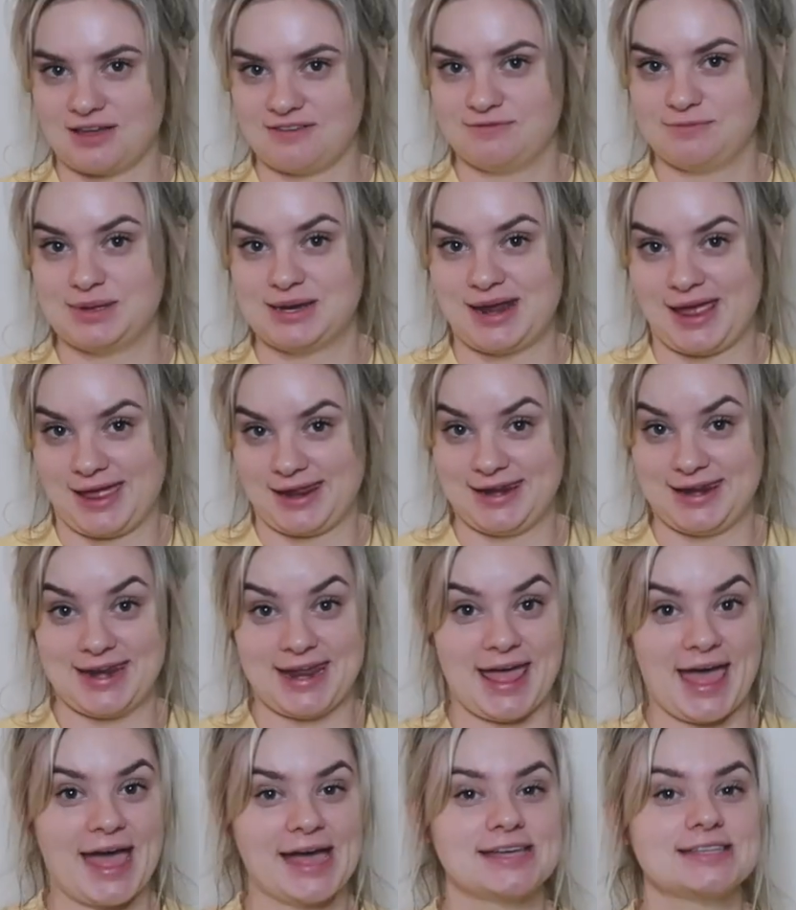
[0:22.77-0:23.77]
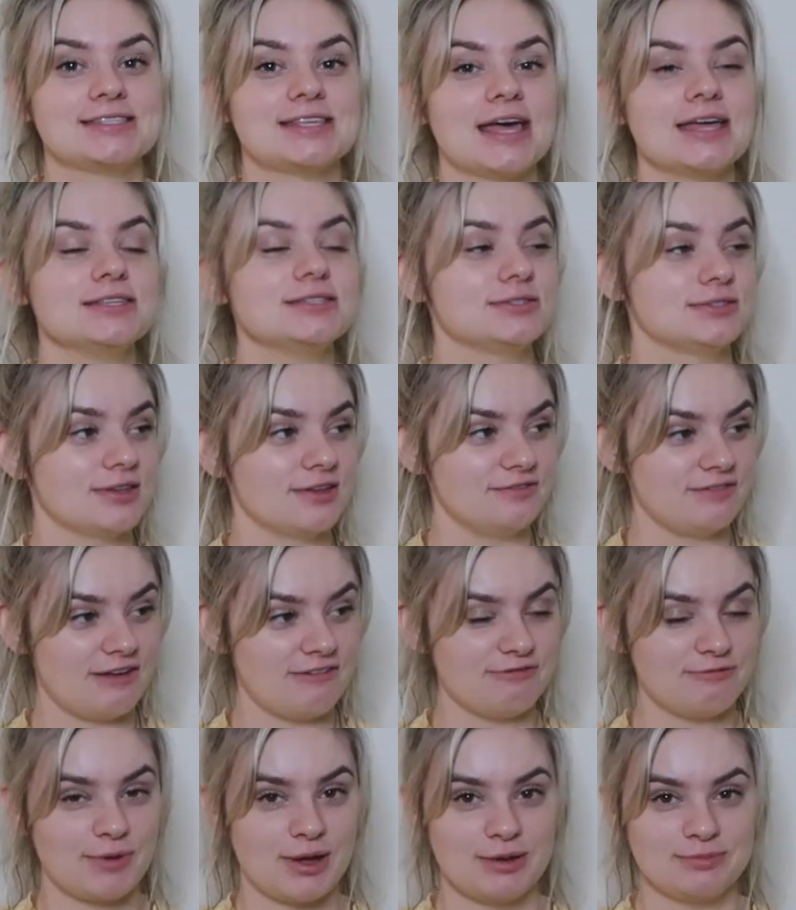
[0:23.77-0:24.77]
I've been in excess of
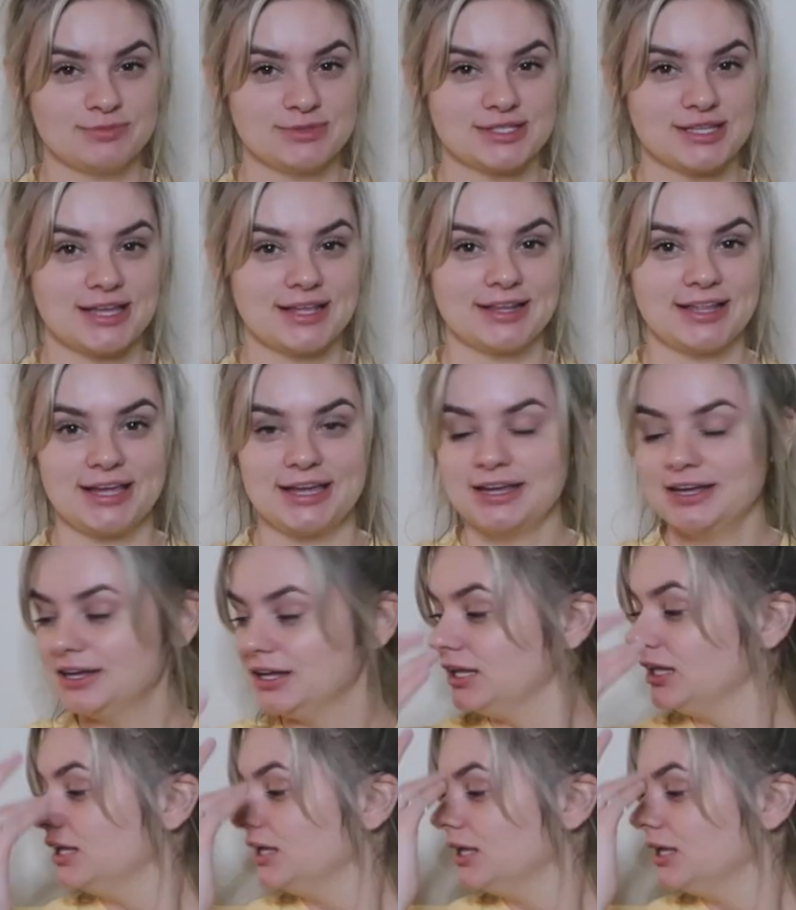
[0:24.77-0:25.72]
F-bombs lately.